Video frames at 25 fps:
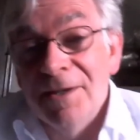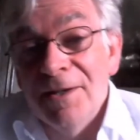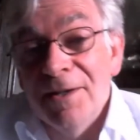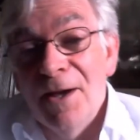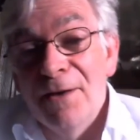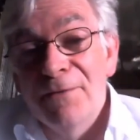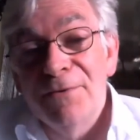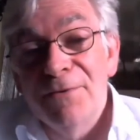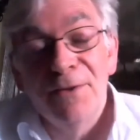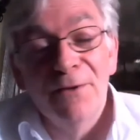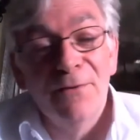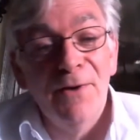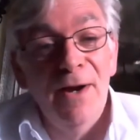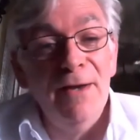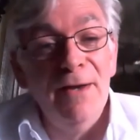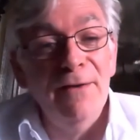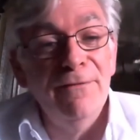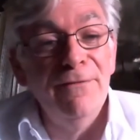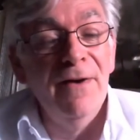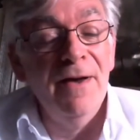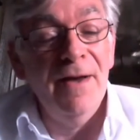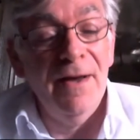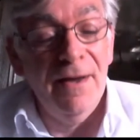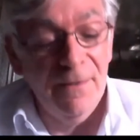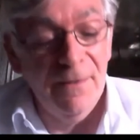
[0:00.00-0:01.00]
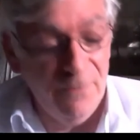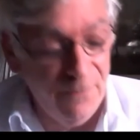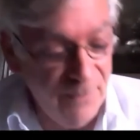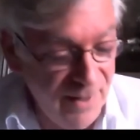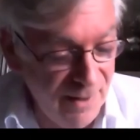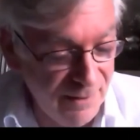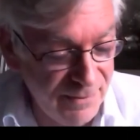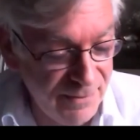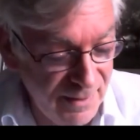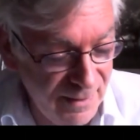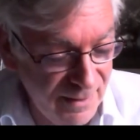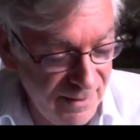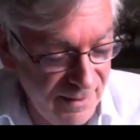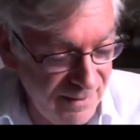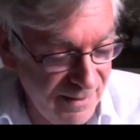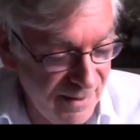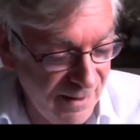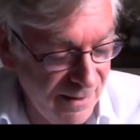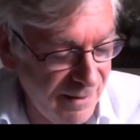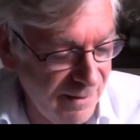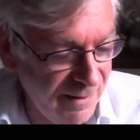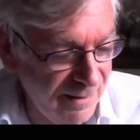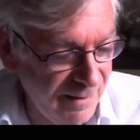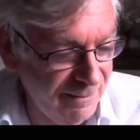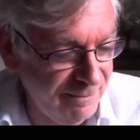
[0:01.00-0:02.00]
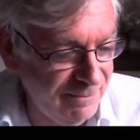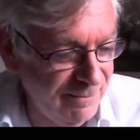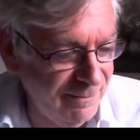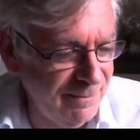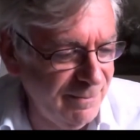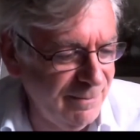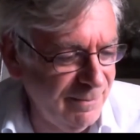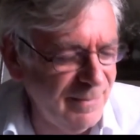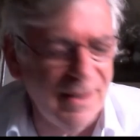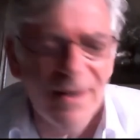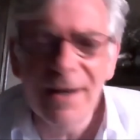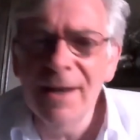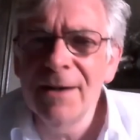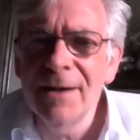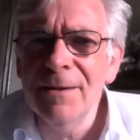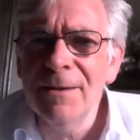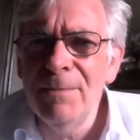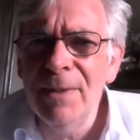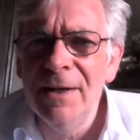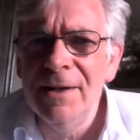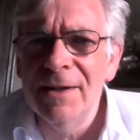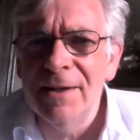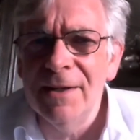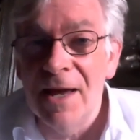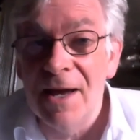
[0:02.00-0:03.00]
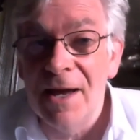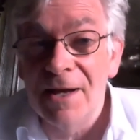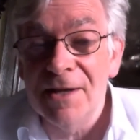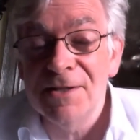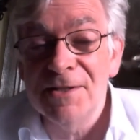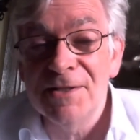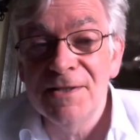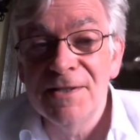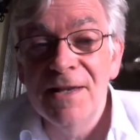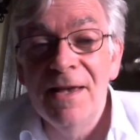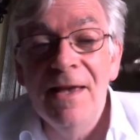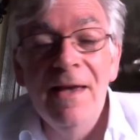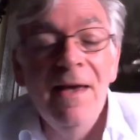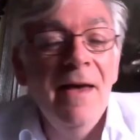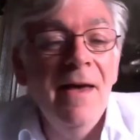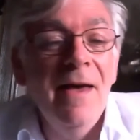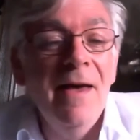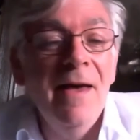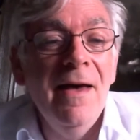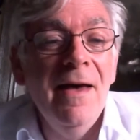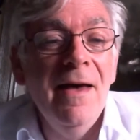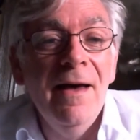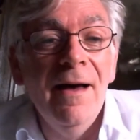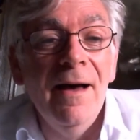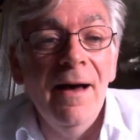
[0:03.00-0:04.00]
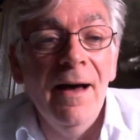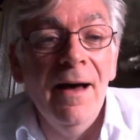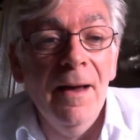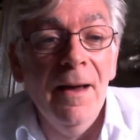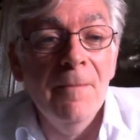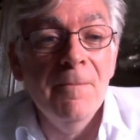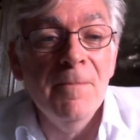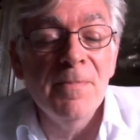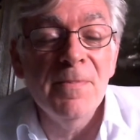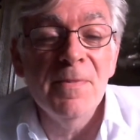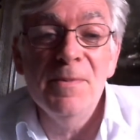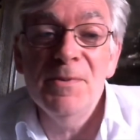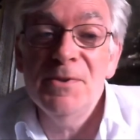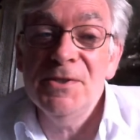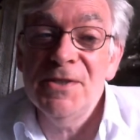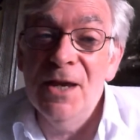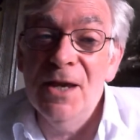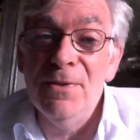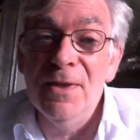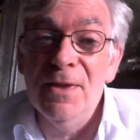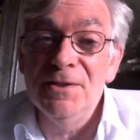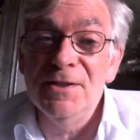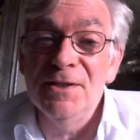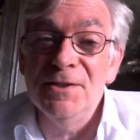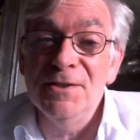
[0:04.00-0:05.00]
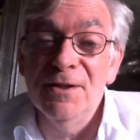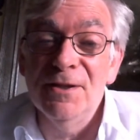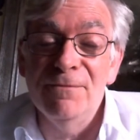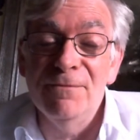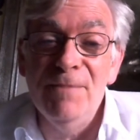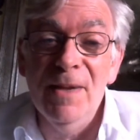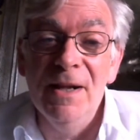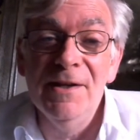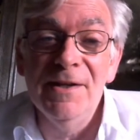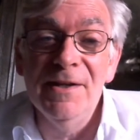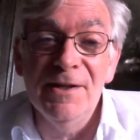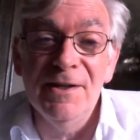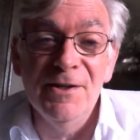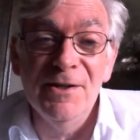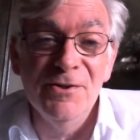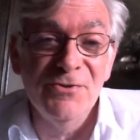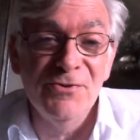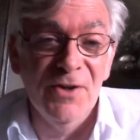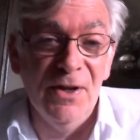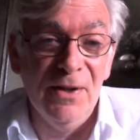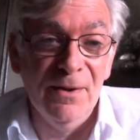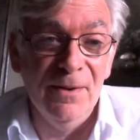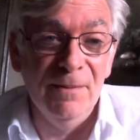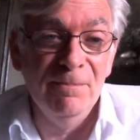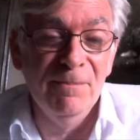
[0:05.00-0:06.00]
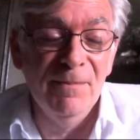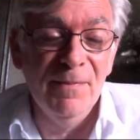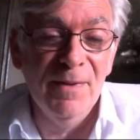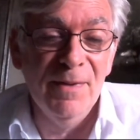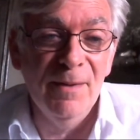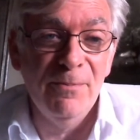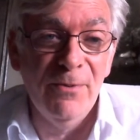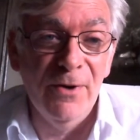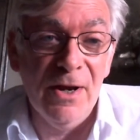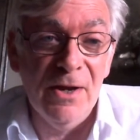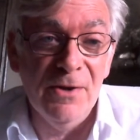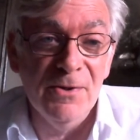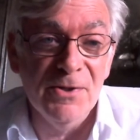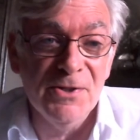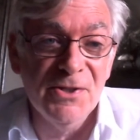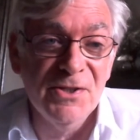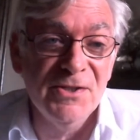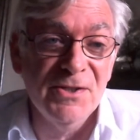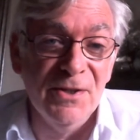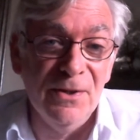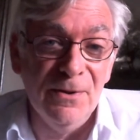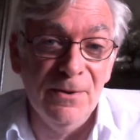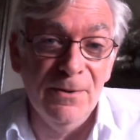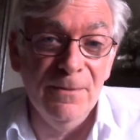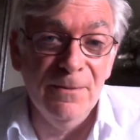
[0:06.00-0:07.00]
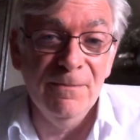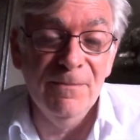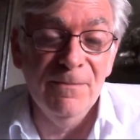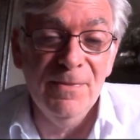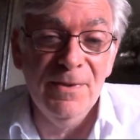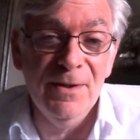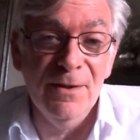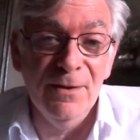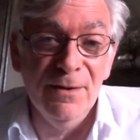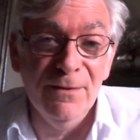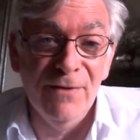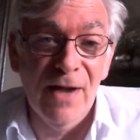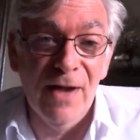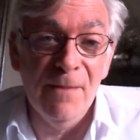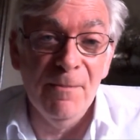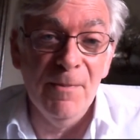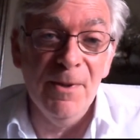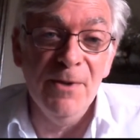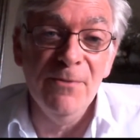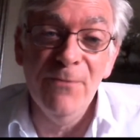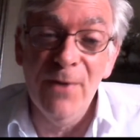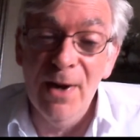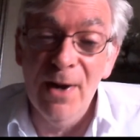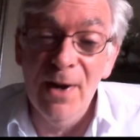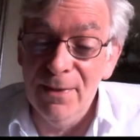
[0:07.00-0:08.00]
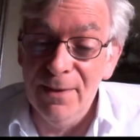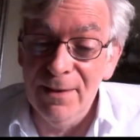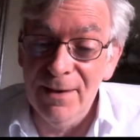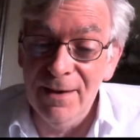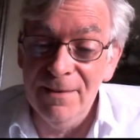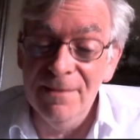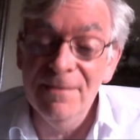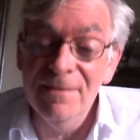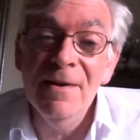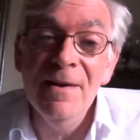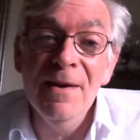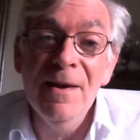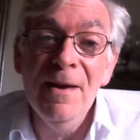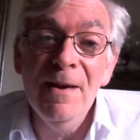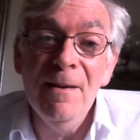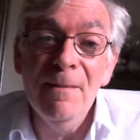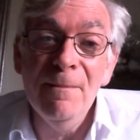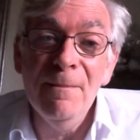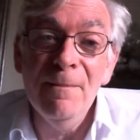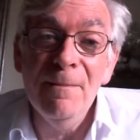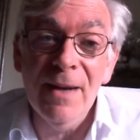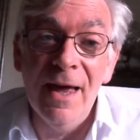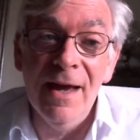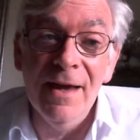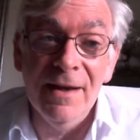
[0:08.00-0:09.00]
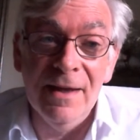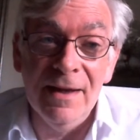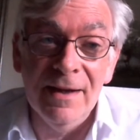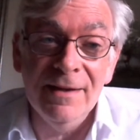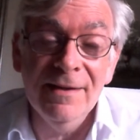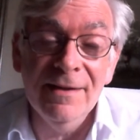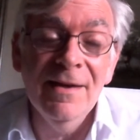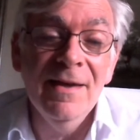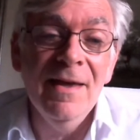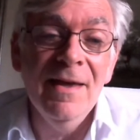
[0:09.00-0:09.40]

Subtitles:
after the Great Fire, we had the London Building Acts. So there's a sort of building control approach to new development rather than planning.